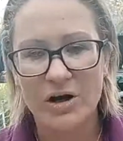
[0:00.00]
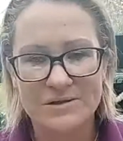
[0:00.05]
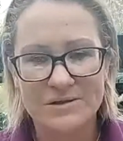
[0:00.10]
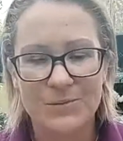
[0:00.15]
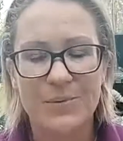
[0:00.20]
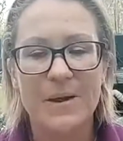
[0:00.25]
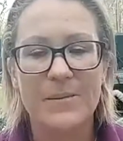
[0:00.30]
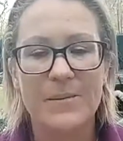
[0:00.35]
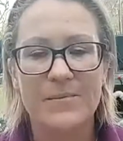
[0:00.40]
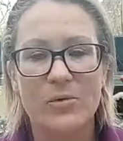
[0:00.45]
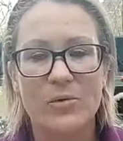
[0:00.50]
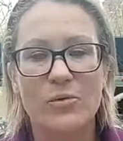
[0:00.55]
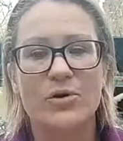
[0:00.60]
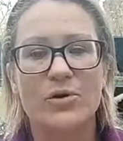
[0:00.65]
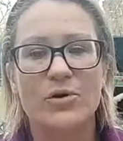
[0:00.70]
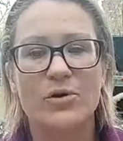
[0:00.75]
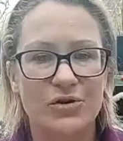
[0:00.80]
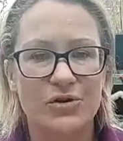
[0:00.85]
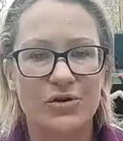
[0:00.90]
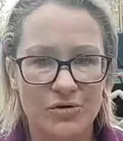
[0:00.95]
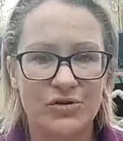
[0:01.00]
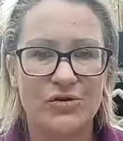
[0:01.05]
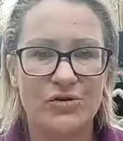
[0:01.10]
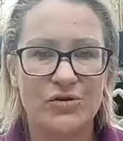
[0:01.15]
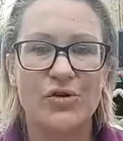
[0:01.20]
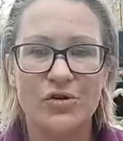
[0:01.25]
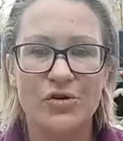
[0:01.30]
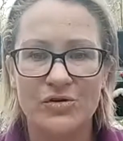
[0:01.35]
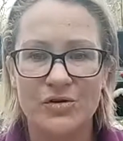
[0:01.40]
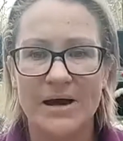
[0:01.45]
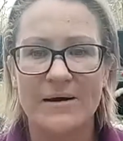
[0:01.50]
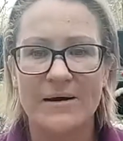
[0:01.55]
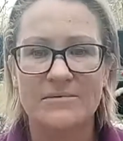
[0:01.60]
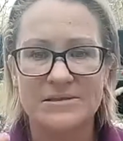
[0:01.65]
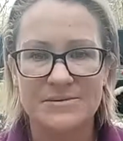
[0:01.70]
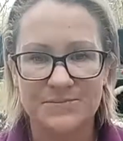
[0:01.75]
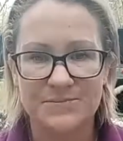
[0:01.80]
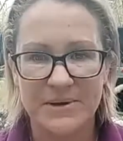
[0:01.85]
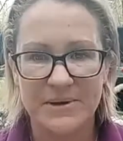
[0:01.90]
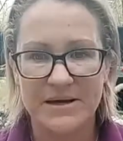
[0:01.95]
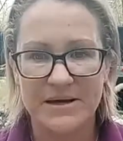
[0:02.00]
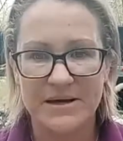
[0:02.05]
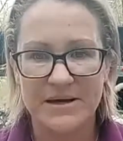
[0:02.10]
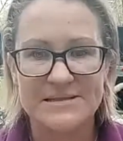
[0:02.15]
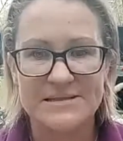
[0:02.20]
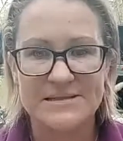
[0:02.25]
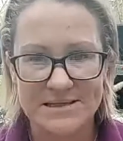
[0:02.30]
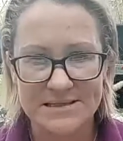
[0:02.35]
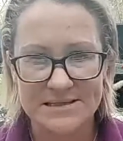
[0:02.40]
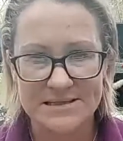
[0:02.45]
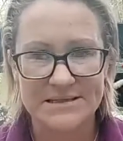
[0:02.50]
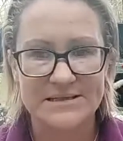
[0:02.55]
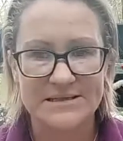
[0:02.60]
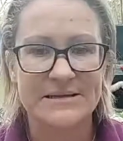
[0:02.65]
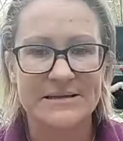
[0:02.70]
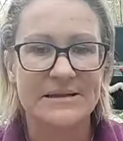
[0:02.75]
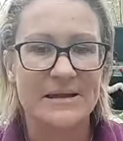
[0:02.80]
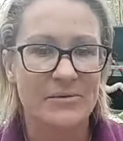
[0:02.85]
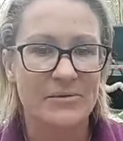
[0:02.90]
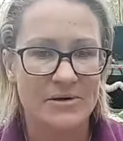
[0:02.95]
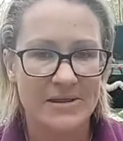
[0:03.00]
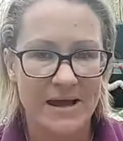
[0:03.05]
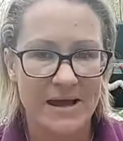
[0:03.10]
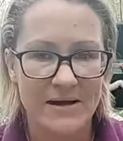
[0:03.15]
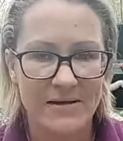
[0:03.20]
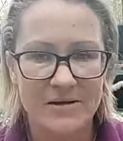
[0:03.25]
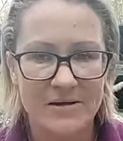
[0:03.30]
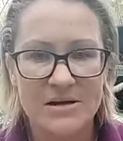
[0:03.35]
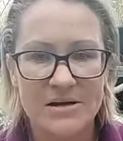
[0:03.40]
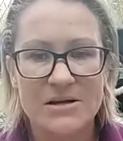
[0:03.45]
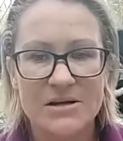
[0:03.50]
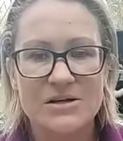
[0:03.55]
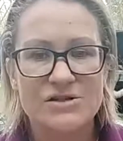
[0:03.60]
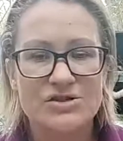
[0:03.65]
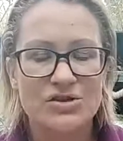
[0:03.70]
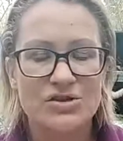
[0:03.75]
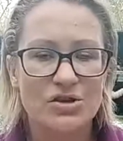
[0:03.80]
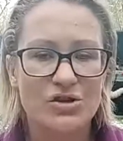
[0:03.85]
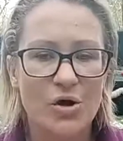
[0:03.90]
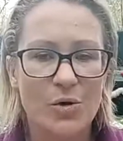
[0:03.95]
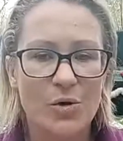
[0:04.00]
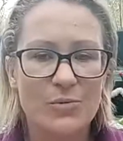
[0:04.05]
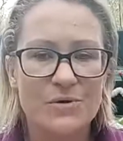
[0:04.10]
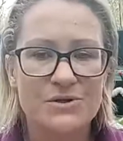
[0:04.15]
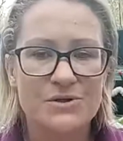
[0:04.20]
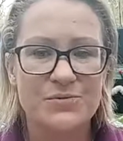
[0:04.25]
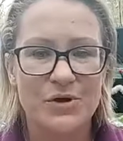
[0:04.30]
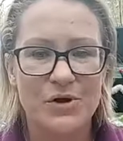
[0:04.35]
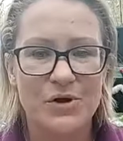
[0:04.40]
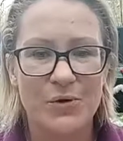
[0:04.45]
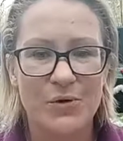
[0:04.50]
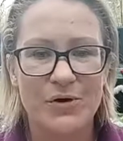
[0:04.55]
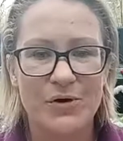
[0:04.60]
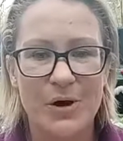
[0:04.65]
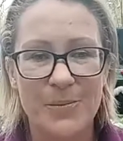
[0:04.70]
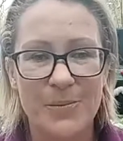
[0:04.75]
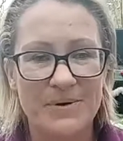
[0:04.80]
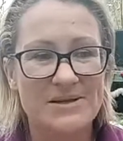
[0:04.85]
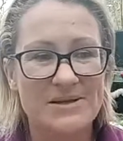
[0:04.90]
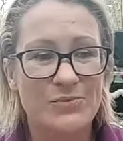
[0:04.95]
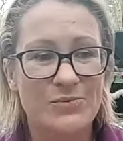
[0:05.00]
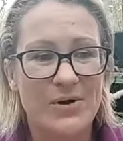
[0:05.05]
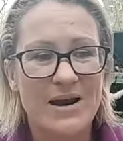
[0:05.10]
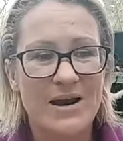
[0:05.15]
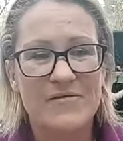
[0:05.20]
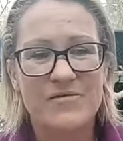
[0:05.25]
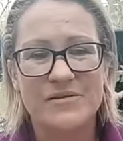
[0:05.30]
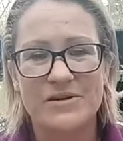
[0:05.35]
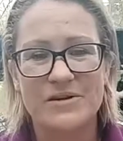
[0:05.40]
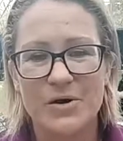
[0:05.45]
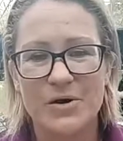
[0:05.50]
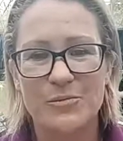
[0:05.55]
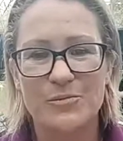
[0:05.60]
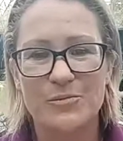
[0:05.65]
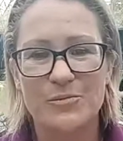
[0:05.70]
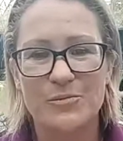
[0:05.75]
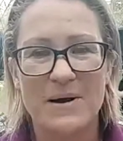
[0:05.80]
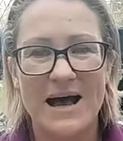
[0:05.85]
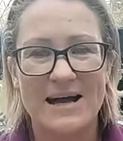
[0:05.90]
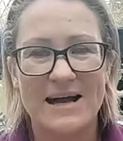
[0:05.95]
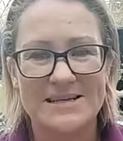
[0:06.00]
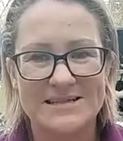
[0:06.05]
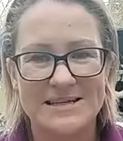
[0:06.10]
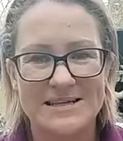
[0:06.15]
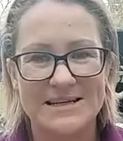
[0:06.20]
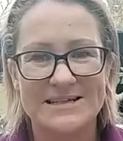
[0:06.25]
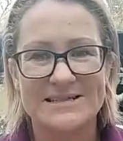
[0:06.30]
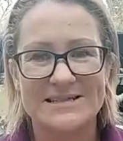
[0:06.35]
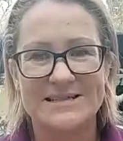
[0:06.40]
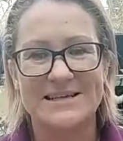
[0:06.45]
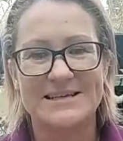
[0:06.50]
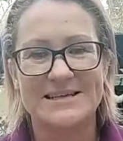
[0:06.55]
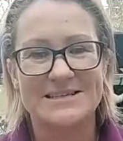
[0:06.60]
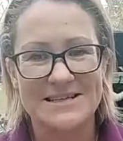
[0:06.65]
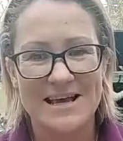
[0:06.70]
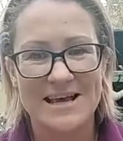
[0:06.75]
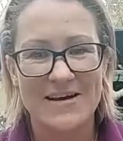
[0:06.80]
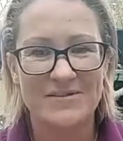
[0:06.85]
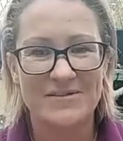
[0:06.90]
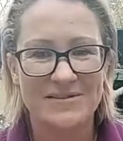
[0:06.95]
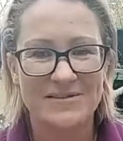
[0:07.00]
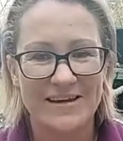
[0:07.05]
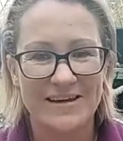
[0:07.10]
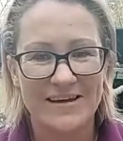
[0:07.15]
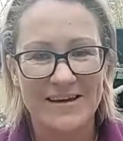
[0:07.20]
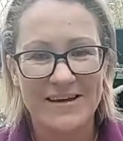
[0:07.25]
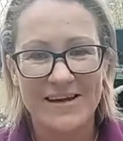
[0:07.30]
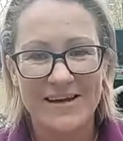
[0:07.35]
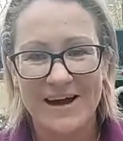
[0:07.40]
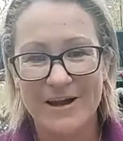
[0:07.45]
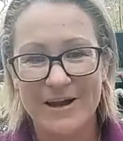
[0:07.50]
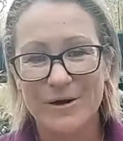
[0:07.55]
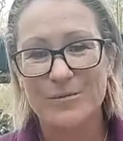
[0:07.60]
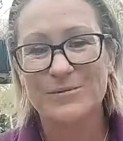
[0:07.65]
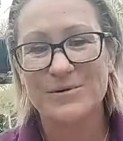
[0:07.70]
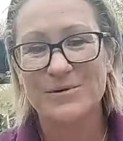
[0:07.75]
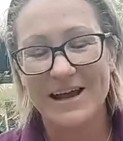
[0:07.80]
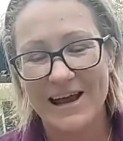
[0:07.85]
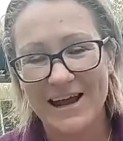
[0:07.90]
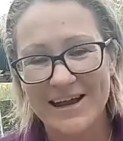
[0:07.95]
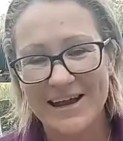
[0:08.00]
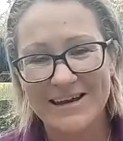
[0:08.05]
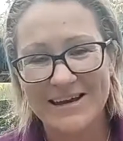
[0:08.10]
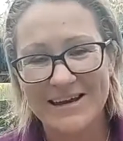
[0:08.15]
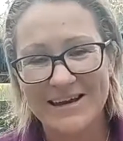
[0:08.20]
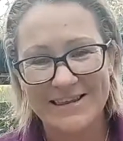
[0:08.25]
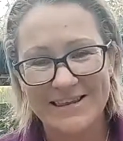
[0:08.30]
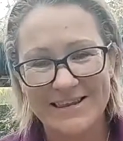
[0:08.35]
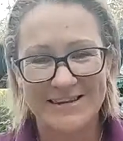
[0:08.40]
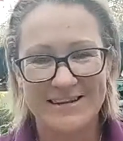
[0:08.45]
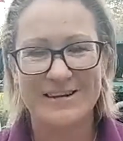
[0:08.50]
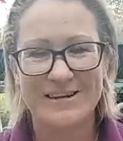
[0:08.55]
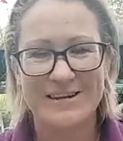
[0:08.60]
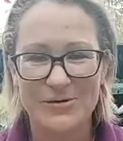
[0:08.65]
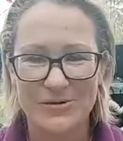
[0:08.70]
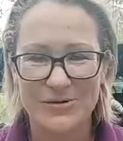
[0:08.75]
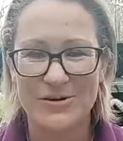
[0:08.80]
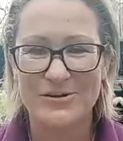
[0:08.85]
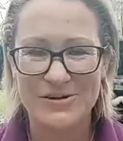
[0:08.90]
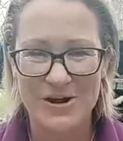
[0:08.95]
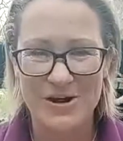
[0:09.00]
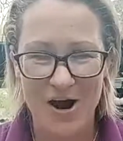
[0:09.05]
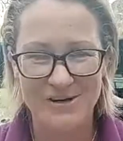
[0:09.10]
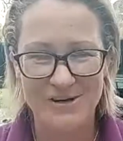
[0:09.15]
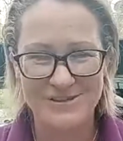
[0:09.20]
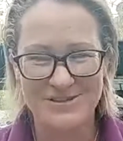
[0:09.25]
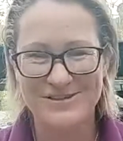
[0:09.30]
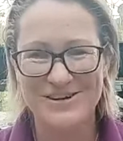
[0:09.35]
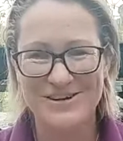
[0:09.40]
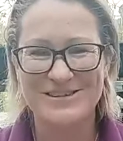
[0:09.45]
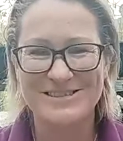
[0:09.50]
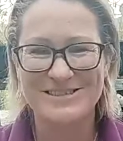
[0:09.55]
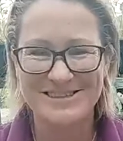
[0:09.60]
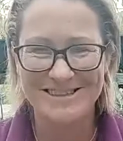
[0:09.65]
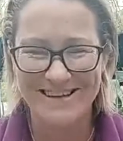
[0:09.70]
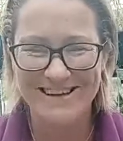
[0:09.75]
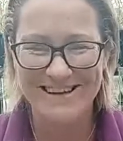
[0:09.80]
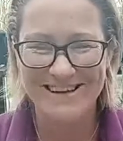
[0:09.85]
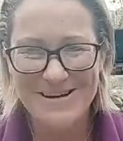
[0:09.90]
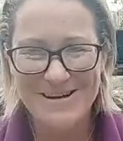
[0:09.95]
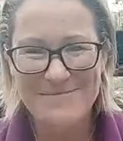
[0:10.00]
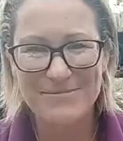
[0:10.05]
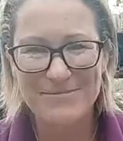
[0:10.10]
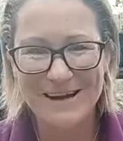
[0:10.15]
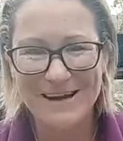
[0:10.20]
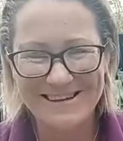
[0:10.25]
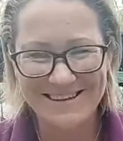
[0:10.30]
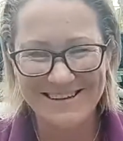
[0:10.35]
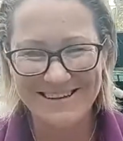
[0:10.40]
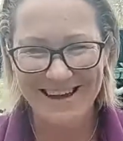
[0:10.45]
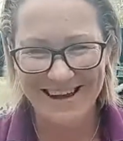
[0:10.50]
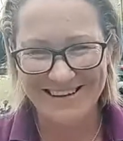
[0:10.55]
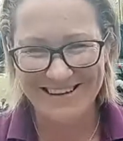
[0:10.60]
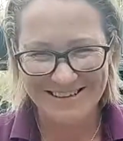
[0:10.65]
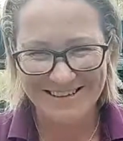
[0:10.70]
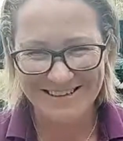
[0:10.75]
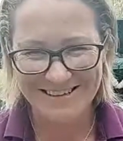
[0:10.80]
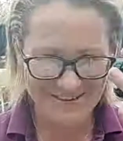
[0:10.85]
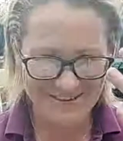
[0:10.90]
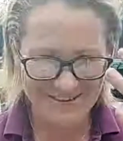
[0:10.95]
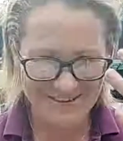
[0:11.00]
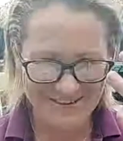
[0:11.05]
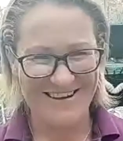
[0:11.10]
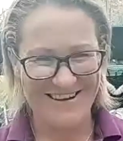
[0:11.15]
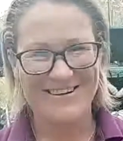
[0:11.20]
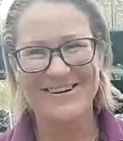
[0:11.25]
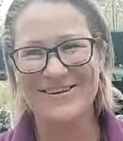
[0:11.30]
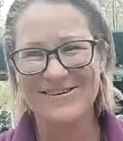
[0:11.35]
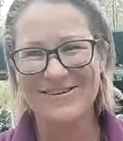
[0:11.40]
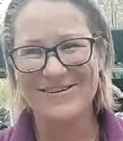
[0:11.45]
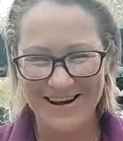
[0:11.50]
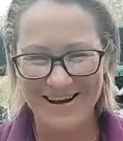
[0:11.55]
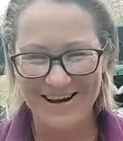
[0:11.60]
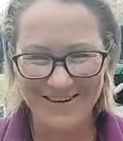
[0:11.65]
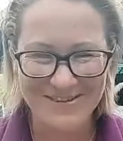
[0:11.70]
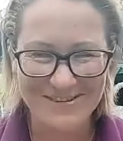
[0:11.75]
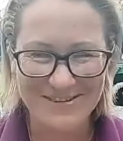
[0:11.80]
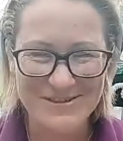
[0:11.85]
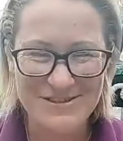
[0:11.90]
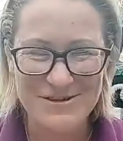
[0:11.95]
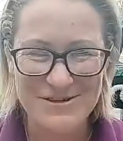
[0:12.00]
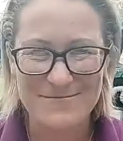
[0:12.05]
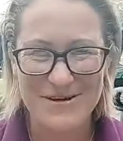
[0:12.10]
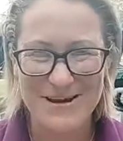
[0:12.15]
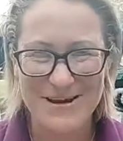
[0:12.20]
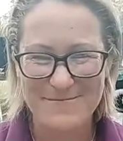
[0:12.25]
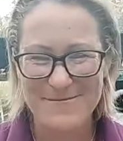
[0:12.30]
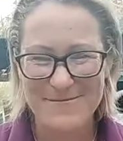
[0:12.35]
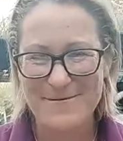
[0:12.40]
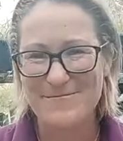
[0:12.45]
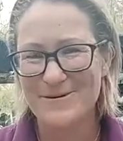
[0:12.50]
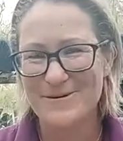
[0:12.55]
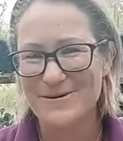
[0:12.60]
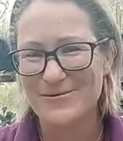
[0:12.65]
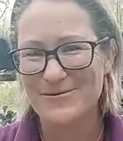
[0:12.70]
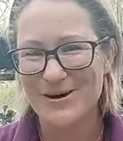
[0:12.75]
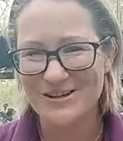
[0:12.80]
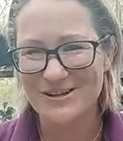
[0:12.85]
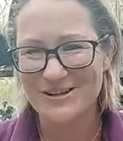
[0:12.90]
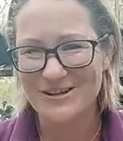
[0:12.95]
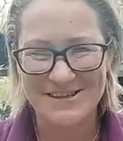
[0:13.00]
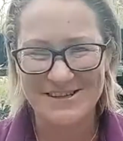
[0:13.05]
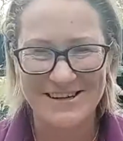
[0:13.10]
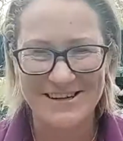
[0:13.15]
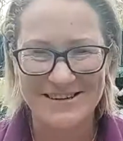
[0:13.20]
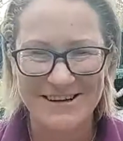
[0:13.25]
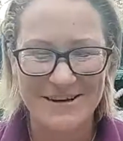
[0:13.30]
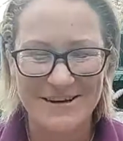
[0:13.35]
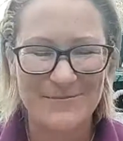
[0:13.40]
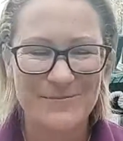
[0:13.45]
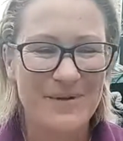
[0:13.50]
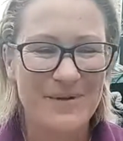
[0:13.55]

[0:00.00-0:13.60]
So people knew that I was being consistent and they were there. So the numbers were going up. It's whenever the numbers pass 60 and 70 and up to 80 that, your heart starts to beat again because you're like, oh my goodness, too many people are watching nearly.